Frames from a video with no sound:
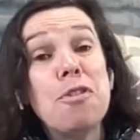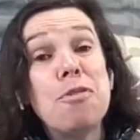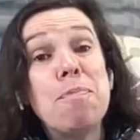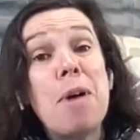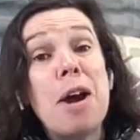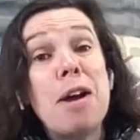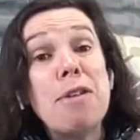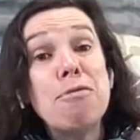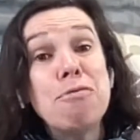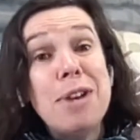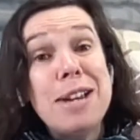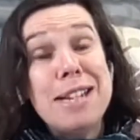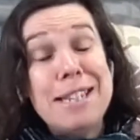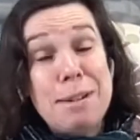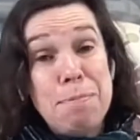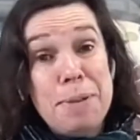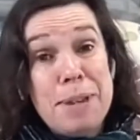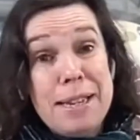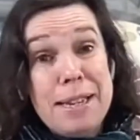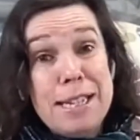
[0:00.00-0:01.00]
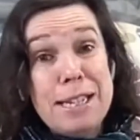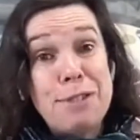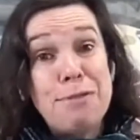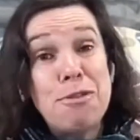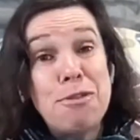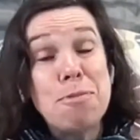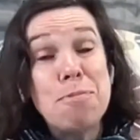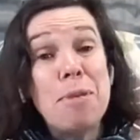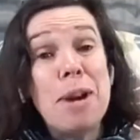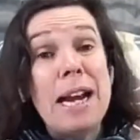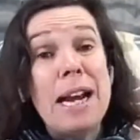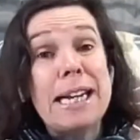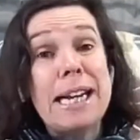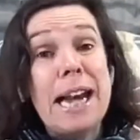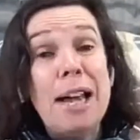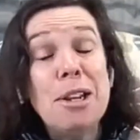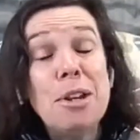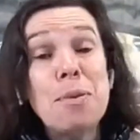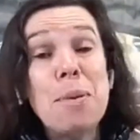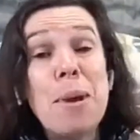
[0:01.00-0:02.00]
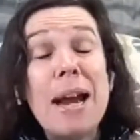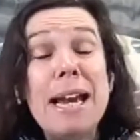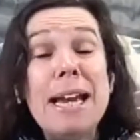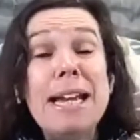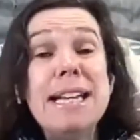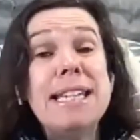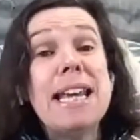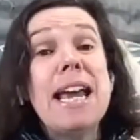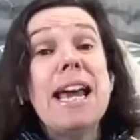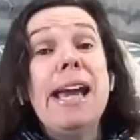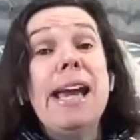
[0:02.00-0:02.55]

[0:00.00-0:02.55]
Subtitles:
of my recipes for my colorways